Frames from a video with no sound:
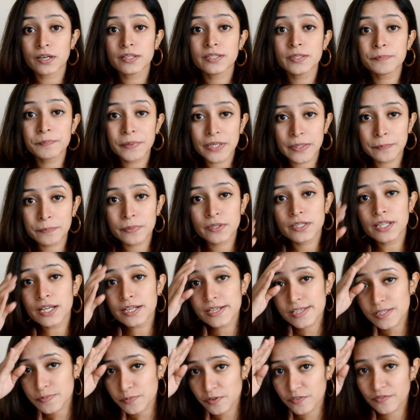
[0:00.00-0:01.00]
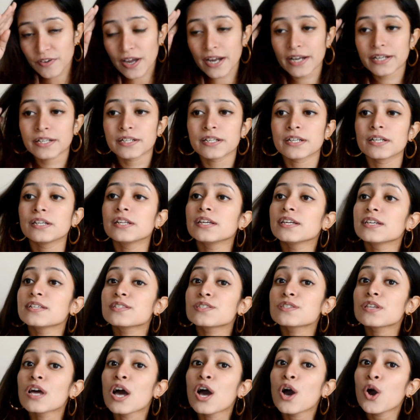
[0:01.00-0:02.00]
The paper that is provided
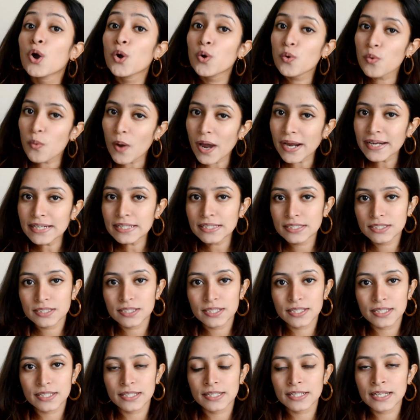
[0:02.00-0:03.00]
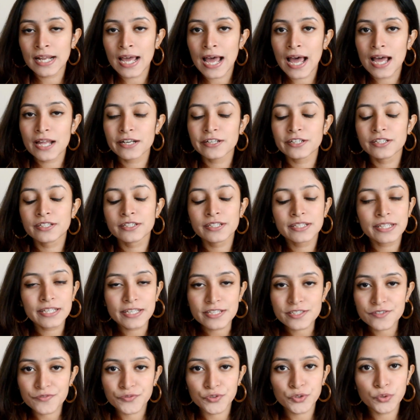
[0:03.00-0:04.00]
is quite thin, and in
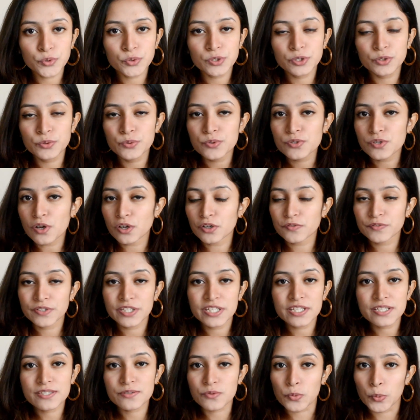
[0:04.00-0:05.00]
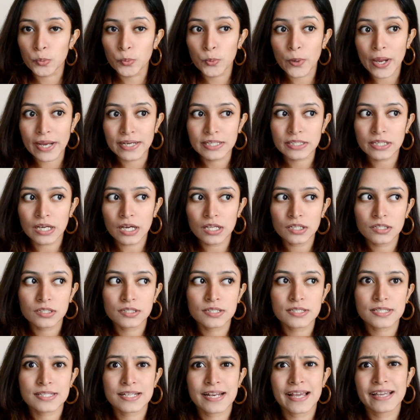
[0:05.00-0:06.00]
case if you use all these wet
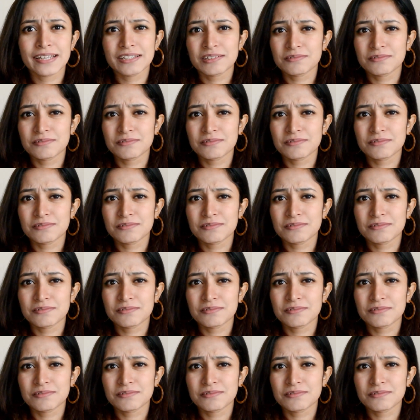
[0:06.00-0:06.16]
colors like